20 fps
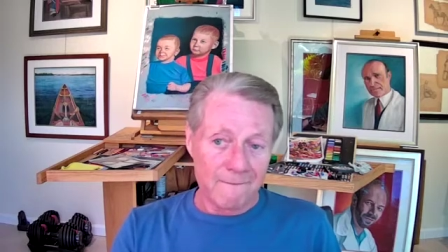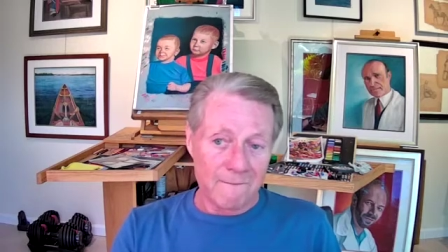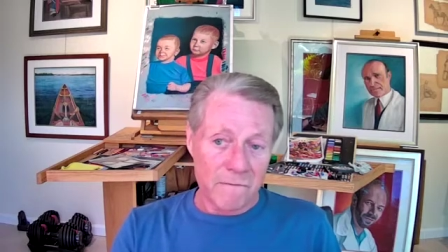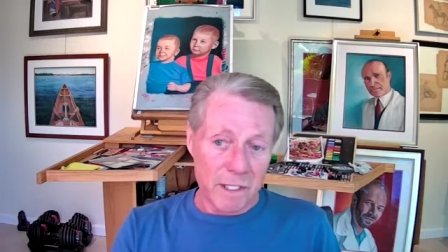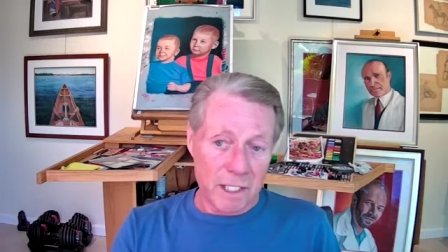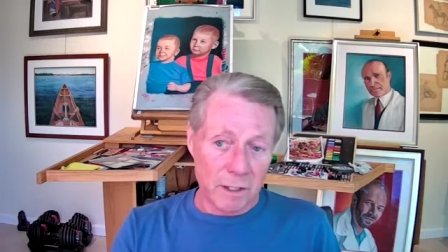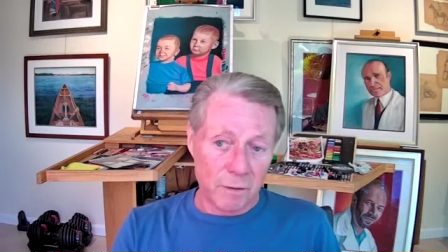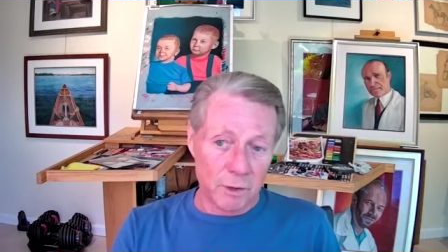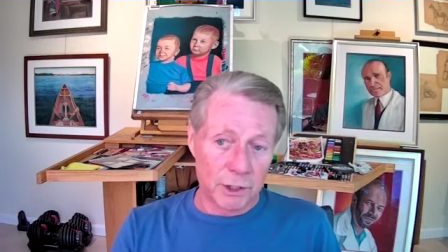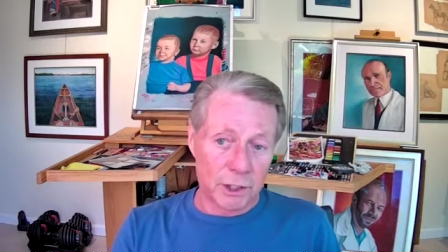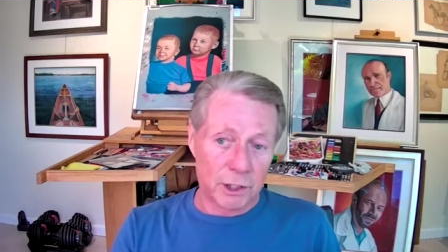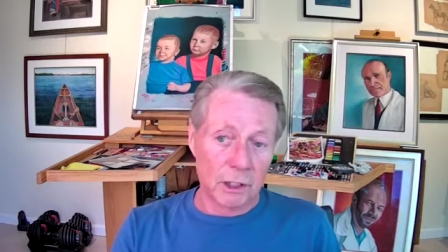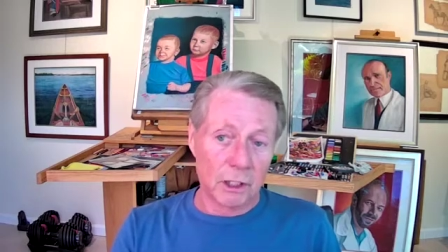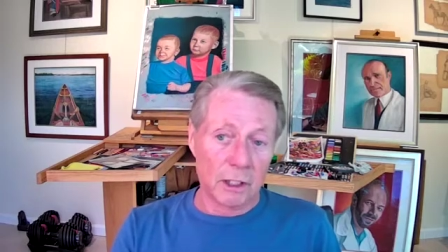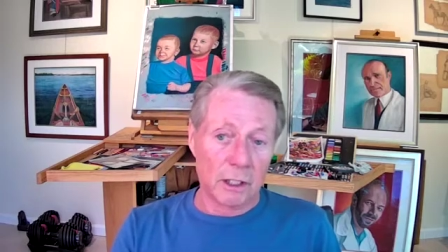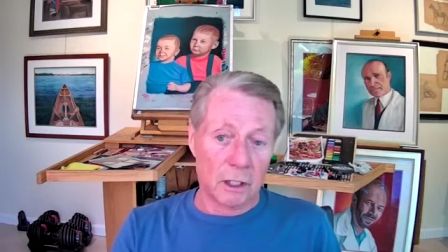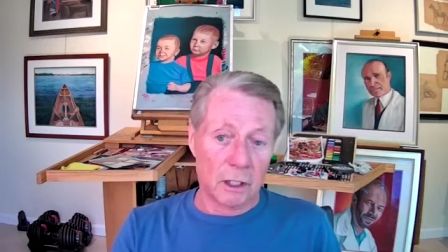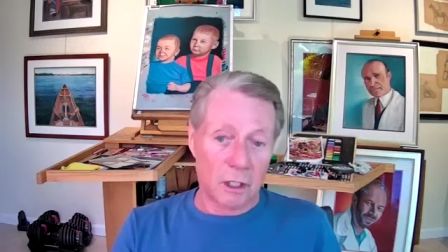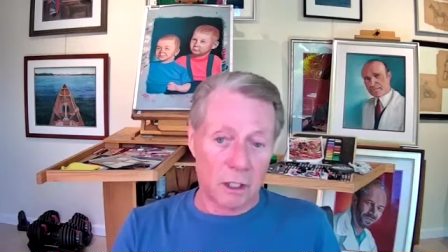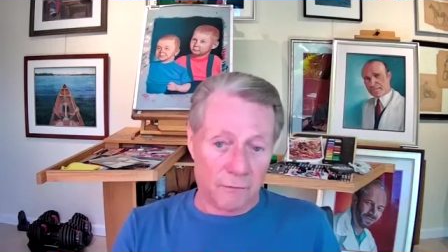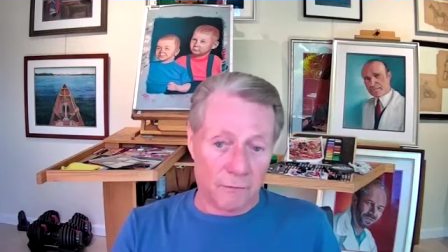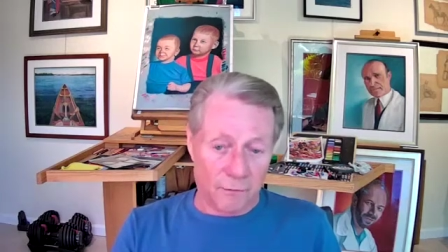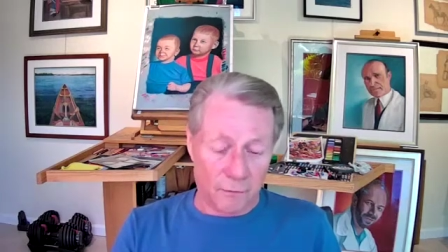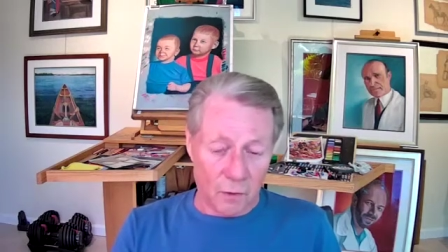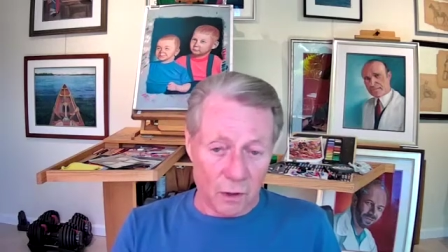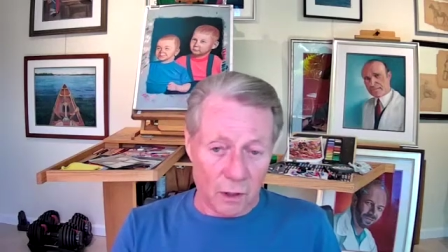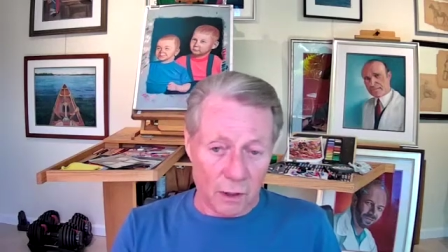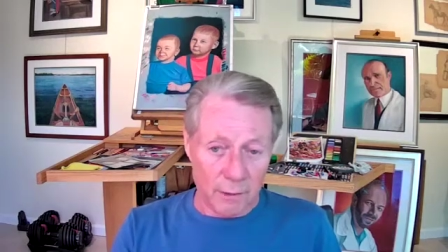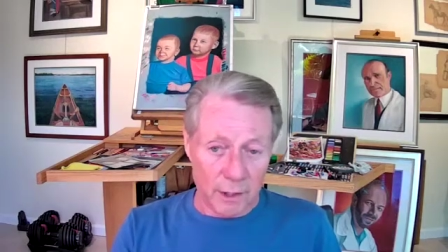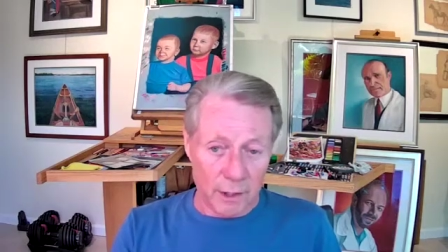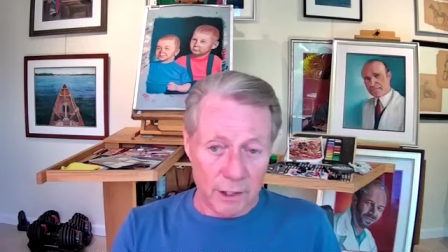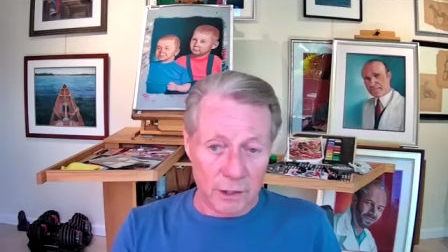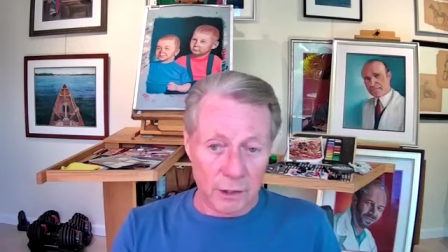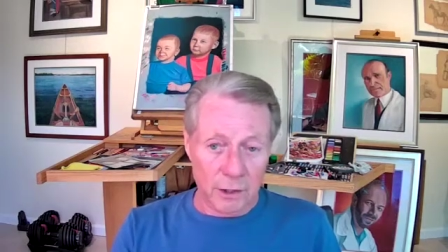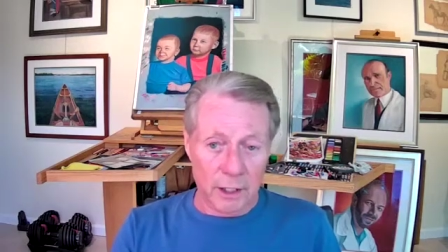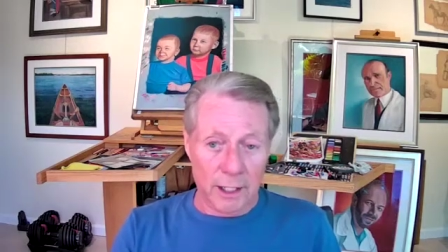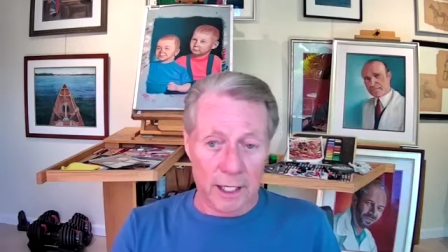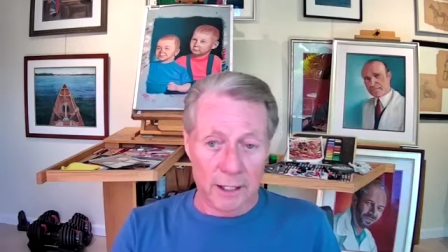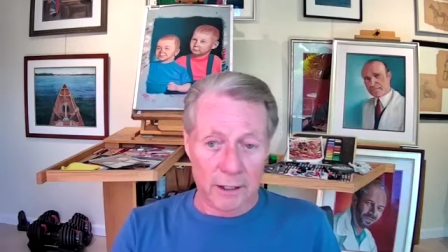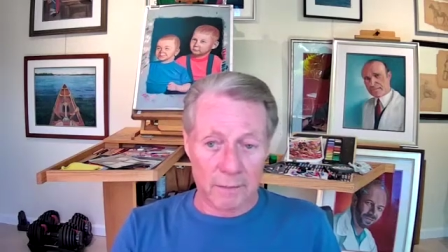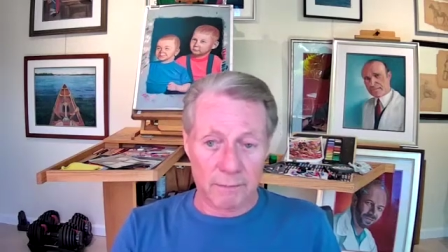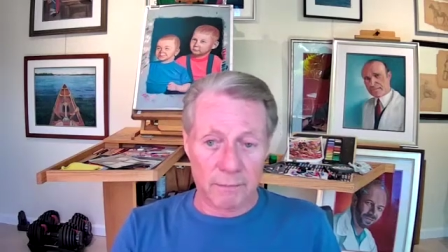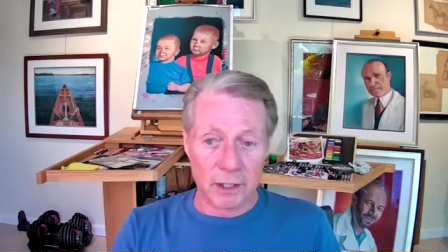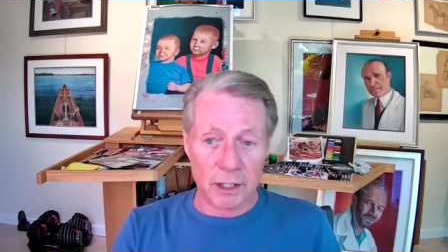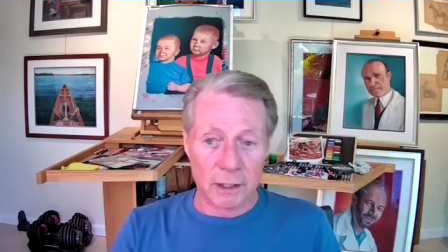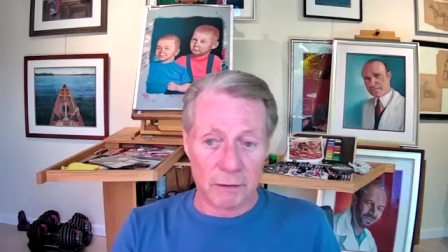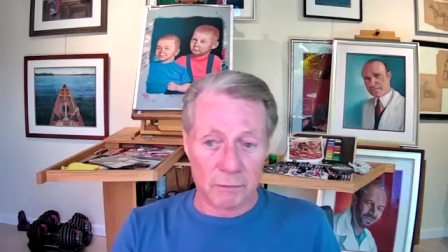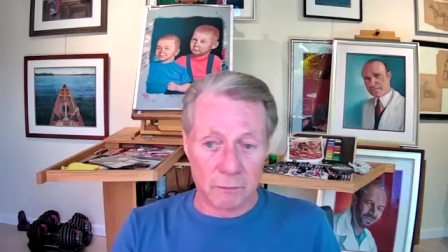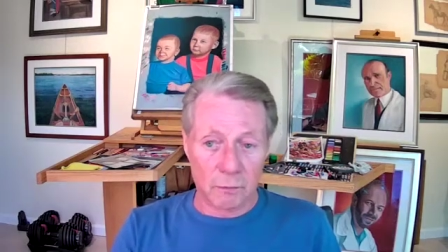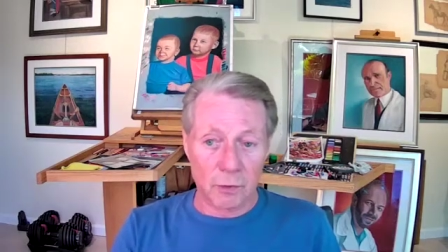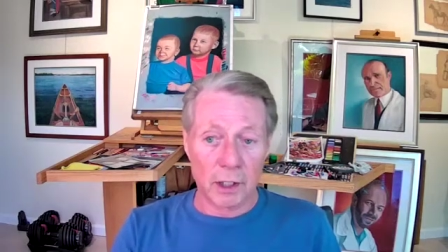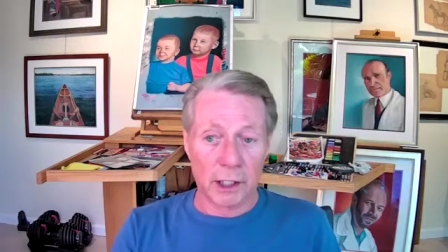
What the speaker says: an art form, and you had to be really